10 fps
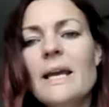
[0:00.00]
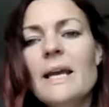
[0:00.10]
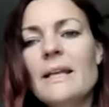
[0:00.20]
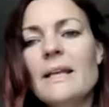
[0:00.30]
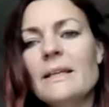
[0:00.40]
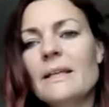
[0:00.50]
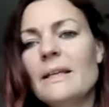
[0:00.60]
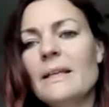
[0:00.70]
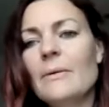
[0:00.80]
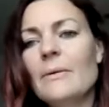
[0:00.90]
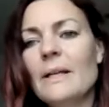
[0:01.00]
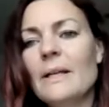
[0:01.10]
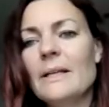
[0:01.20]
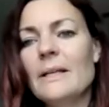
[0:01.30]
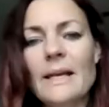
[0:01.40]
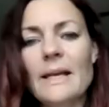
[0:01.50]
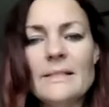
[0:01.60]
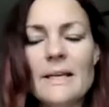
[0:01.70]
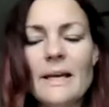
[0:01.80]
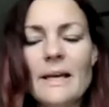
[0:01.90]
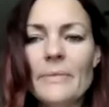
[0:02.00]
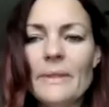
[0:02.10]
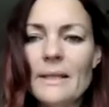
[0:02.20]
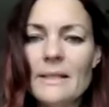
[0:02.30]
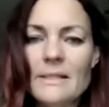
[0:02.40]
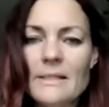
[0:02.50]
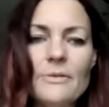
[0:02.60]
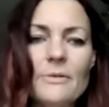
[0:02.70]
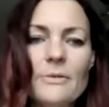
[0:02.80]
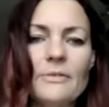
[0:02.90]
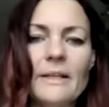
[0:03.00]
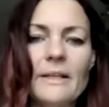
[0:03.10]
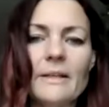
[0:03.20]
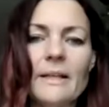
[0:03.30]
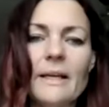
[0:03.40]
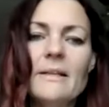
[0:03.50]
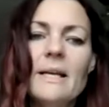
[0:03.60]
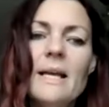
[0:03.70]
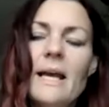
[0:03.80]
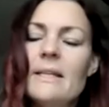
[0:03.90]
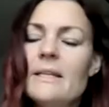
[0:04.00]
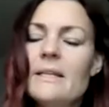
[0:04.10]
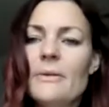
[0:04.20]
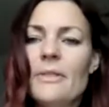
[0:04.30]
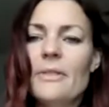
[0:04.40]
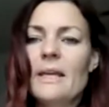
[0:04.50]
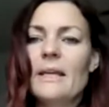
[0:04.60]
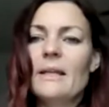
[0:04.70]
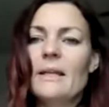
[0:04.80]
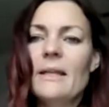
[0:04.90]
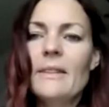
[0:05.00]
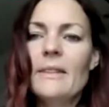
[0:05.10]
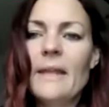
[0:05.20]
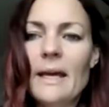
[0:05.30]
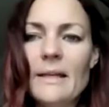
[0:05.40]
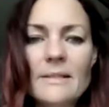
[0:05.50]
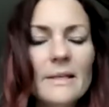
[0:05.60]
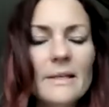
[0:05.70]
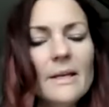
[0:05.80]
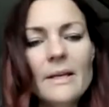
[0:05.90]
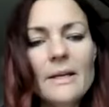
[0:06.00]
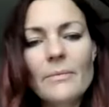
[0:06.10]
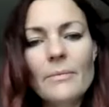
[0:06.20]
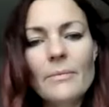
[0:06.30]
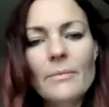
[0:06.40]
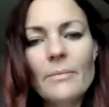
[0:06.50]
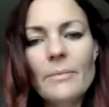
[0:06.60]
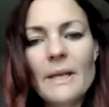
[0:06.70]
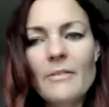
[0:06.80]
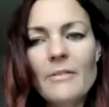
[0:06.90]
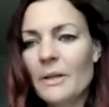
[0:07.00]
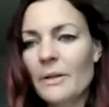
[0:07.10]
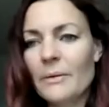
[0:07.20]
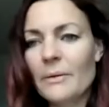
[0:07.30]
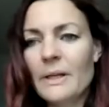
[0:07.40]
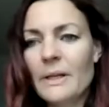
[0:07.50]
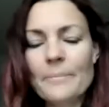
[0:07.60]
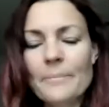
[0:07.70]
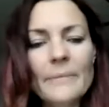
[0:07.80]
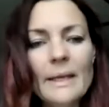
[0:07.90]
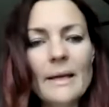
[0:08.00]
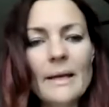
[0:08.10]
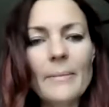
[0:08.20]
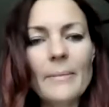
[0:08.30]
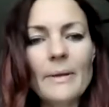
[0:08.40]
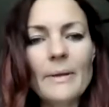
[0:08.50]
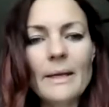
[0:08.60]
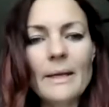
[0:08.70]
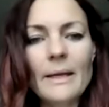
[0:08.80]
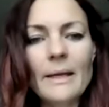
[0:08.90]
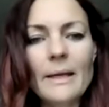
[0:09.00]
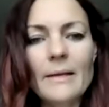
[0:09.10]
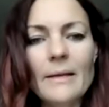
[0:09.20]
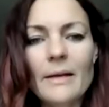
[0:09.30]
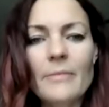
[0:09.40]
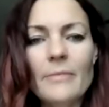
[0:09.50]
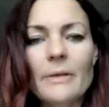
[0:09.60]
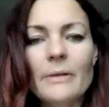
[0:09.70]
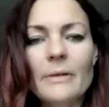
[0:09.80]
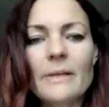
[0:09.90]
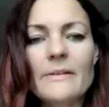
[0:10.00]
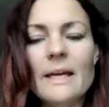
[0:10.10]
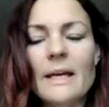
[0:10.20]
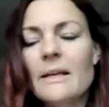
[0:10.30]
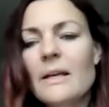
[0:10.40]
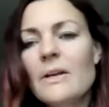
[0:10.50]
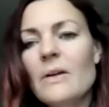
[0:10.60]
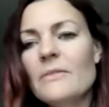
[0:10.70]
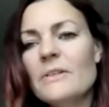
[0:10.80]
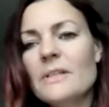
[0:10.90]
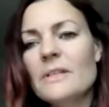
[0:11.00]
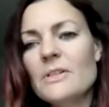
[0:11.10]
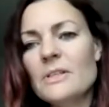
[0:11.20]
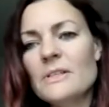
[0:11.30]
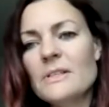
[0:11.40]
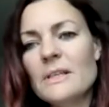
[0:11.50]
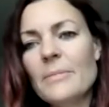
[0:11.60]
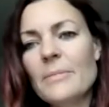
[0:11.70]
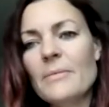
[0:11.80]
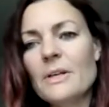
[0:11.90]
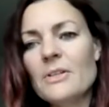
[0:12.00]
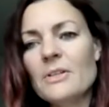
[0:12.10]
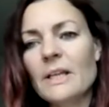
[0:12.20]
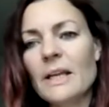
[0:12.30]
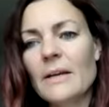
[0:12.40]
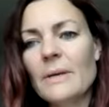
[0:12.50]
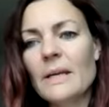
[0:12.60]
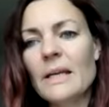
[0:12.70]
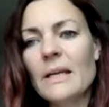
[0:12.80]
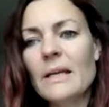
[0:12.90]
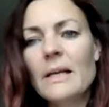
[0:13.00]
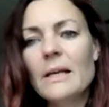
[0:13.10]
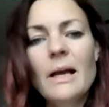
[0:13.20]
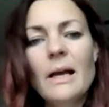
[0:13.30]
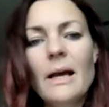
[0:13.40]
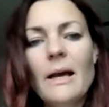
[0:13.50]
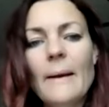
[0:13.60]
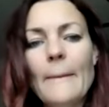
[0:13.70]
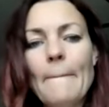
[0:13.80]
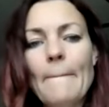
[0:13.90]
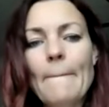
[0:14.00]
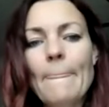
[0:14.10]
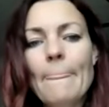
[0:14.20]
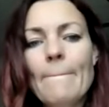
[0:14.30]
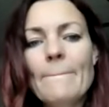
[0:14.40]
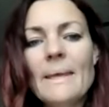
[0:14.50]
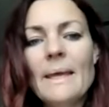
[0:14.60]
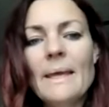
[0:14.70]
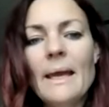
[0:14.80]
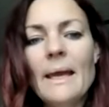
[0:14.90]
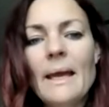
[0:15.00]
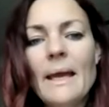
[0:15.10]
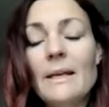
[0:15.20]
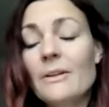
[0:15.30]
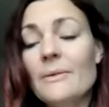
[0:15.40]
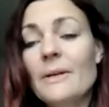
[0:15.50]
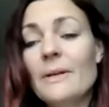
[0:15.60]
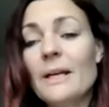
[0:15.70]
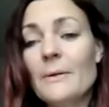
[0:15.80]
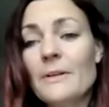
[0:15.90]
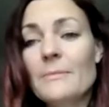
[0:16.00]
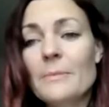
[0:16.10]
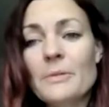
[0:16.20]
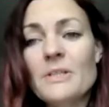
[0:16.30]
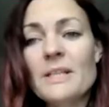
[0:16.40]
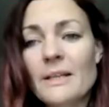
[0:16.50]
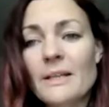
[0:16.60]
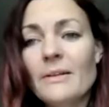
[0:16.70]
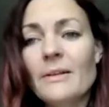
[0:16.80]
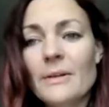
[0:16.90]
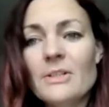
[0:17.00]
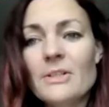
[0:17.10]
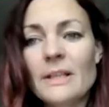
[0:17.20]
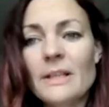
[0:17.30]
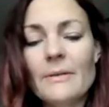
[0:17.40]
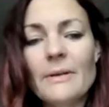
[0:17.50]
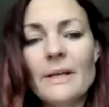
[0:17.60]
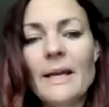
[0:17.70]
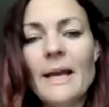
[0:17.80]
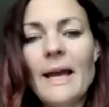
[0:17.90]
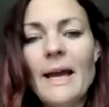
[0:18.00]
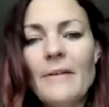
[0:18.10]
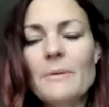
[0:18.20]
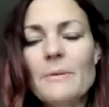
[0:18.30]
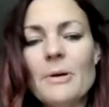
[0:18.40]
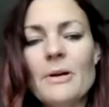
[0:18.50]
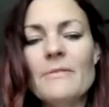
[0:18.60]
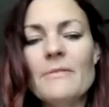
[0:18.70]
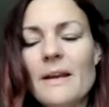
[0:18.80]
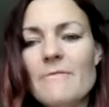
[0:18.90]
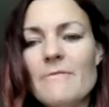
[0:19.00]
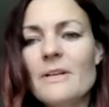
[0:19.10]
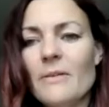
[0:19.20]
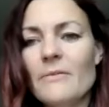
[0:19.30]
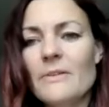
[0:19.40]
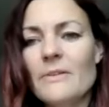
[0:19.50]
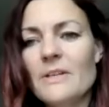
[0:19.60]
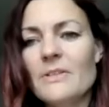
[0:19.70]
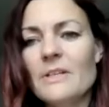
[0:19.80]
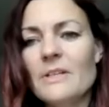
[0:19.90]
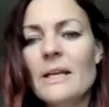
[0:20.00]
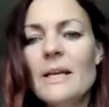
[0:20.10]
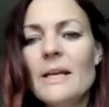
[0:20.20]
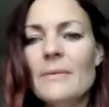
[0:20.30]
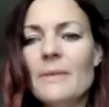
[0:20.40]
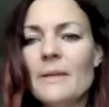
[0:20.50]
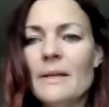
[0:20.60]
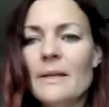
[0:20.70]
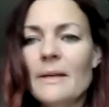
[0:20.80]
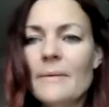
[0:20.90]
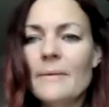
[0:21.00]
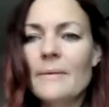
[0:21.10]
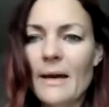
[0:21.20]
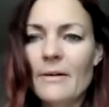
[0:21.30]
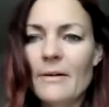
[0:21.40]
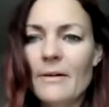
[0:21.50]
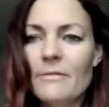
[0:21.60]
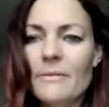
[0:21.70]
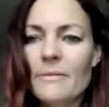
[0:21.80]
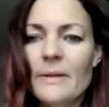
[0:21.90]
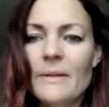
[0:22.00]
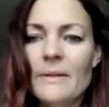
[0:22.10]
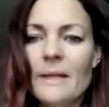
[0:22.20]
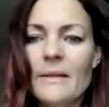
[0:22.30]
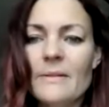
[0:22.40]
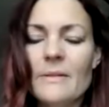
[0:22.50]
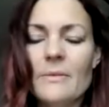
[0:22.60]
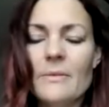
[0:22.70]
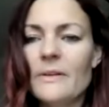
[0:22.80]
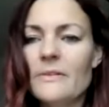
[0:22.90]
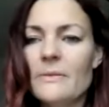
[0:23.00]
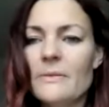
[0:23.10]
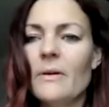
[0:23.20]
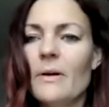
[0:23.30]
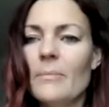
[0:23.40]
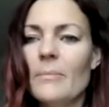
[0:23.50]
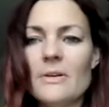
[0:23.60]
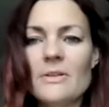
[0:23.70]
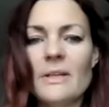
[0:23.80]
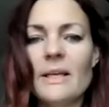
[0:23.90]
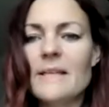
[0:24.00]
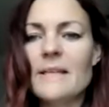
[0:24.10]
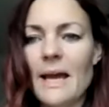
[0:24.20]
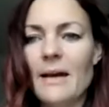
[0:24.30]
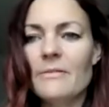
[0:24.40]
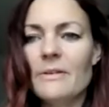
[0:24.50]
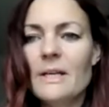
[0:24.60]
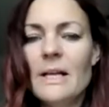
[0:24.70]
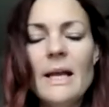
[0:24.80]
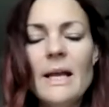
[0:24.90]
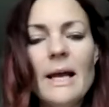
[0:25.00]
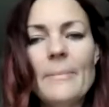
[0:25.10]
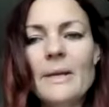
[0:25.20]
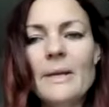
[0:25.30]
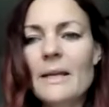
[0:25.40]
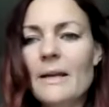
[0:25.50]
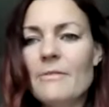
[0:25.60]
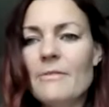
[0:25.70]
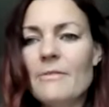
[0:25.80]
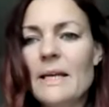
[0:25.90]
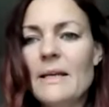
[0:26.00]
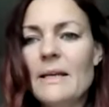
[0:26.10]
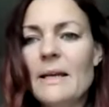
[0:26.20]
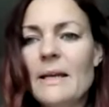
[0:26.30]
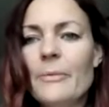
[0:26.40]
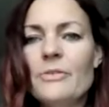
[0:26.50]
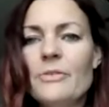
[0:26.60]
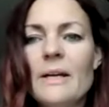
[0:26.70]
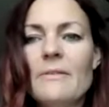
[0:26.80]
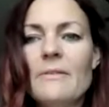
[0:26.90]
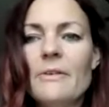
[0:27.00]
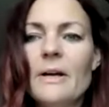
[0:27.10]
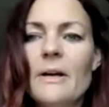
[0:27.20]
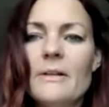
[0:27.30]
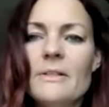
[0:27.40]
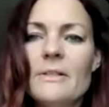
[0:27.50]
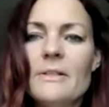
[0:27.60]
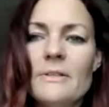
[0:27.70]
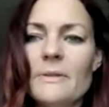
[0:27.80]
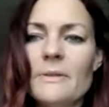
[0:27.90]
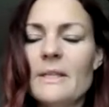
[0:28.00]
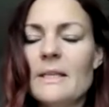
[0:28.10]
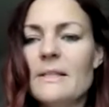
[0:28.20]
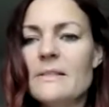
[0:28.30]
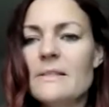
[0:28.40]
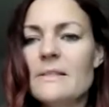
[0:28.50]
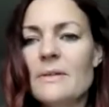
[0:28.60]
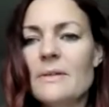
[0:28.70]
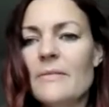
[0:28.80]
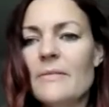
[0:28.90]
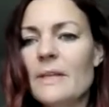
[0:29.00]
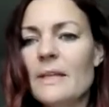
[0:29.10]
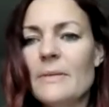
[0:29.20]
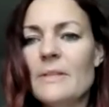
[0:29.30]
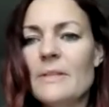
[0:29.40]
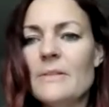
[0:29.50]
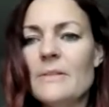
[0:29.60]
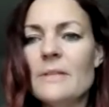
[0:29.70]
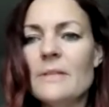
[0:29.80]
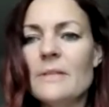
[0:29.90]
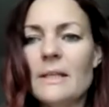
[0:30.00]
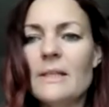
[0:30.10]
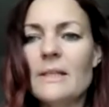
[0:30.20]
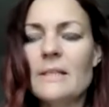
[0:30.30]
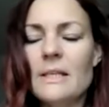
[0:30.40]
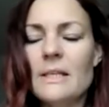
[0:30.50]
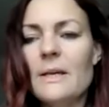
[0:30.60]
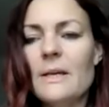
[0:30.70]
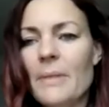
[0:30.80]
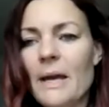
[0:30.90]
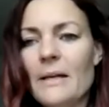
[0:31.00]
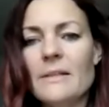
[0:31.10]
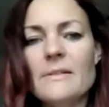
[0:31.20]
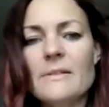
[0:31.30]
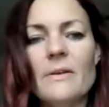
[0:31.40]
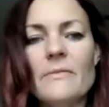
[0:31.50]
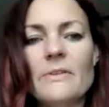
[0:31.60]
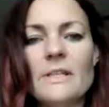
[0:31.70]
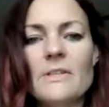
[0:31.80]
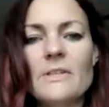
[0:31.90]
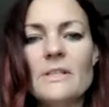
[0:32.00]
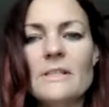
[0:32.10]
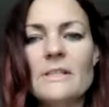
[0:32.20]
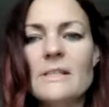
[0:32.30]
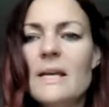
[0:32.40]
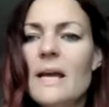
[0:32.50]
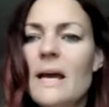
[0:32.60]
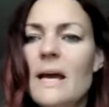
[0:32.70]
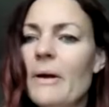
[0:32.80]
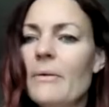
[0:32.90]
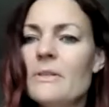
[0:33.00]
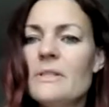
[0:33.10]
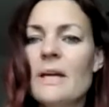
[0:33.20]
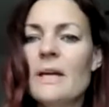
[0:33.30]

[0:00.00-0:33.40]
And I think, you know, and continue to reflect on that. And the other thing that, you know, we have been learning and I have been learning is that conversations about racial inequity and other inequities, but particularly racial inequity, have to be part of every conversation that we have, that those of us who are not marginalized have in every day. And we're trying very hard to do this within the Institute and everything that we do to continue to come back to these conversations about,